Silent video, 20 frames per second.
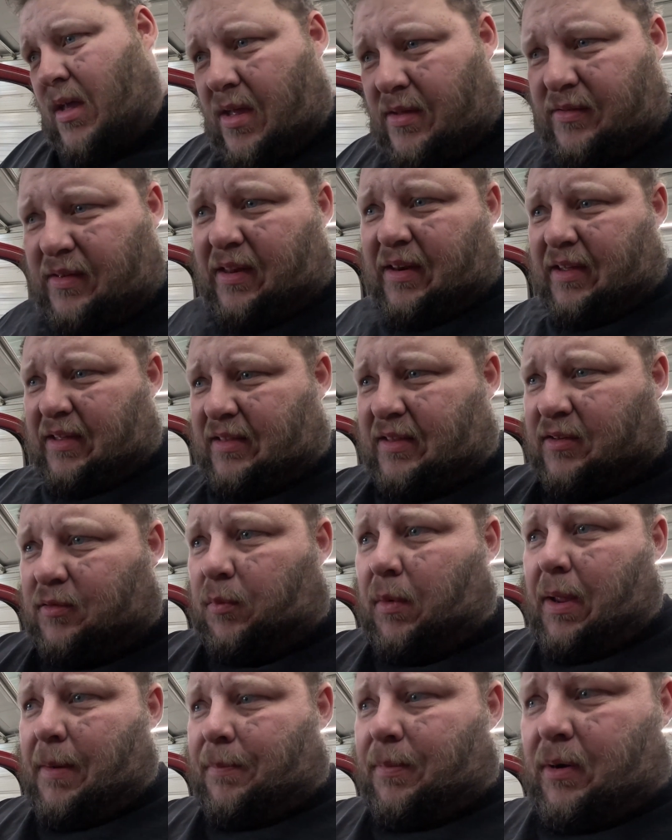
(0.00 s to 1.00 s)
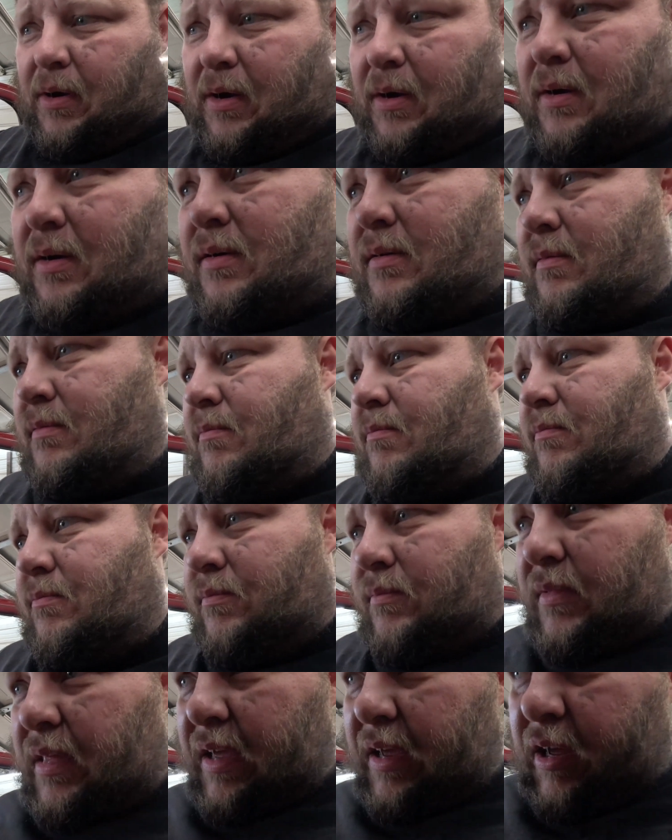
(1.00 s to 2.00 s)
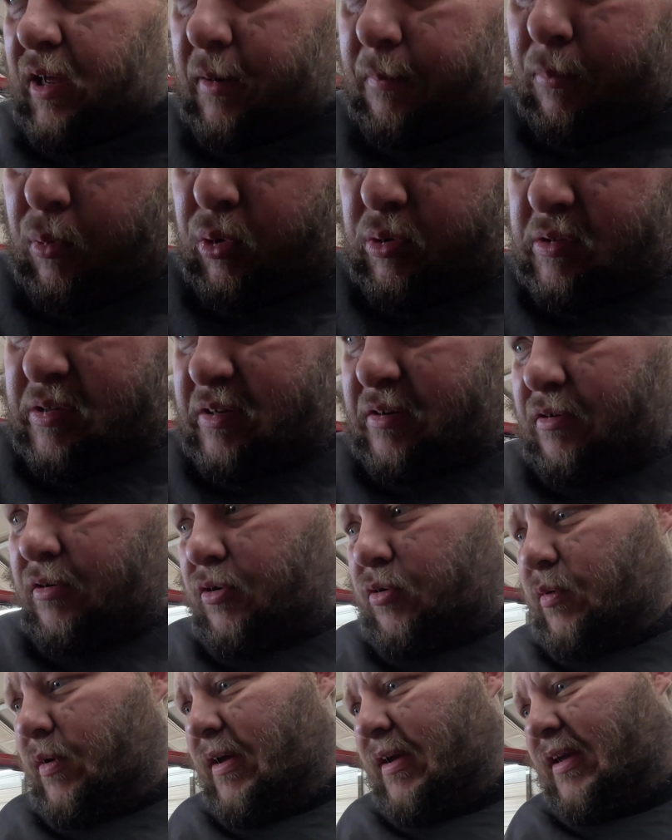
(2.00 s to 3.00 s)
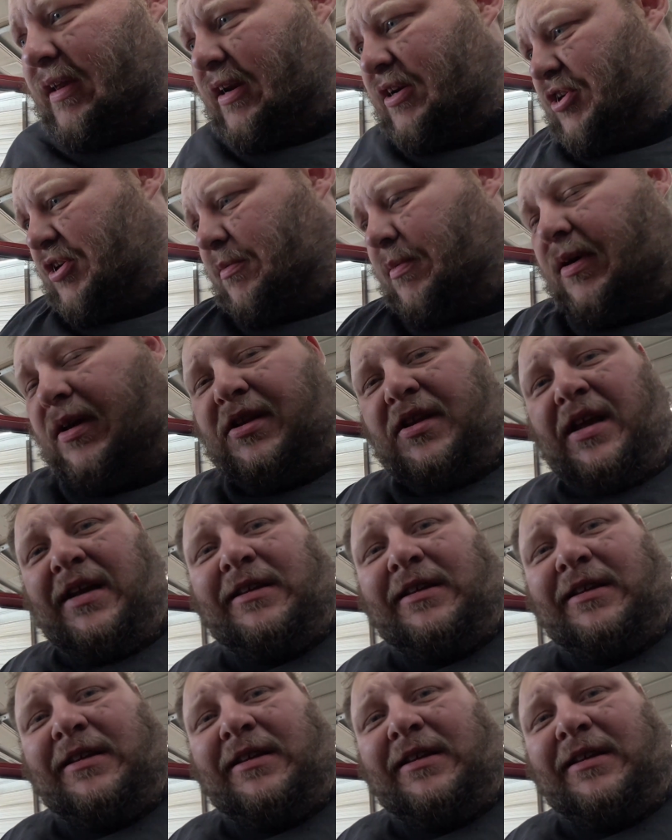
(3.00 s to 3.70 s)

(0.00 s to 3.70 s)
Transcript: just gotta get this wiper thing unbolted real quick, and I should be able to